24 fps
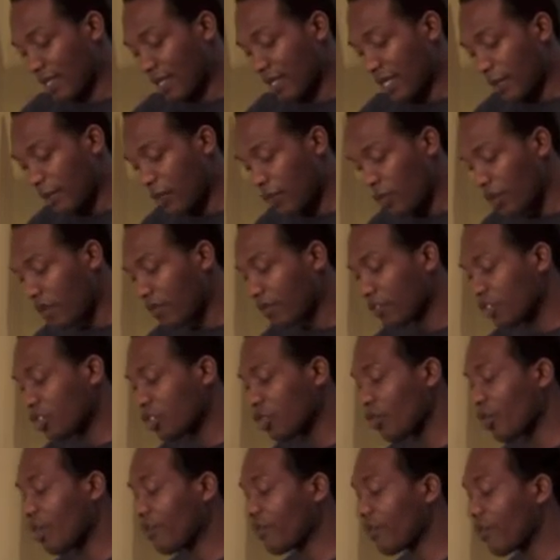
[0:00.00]
I'm not even
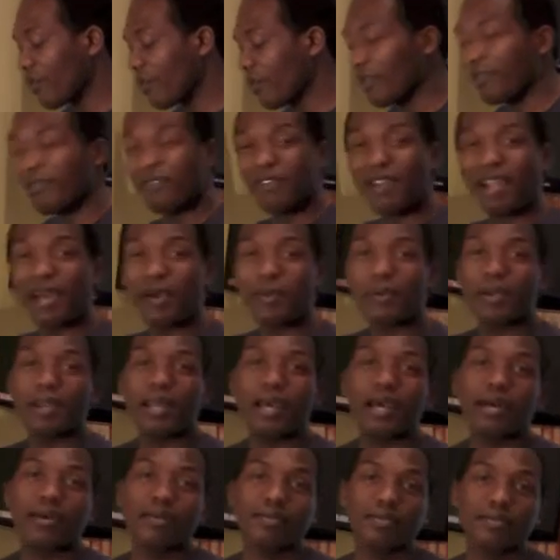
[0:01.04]
sure I've got enough flour
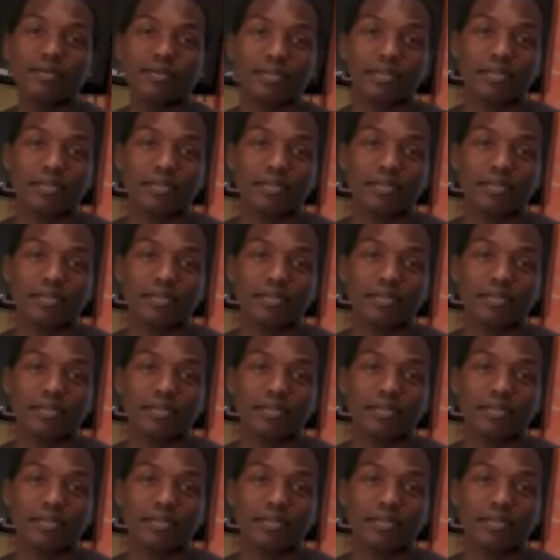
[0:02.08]
now.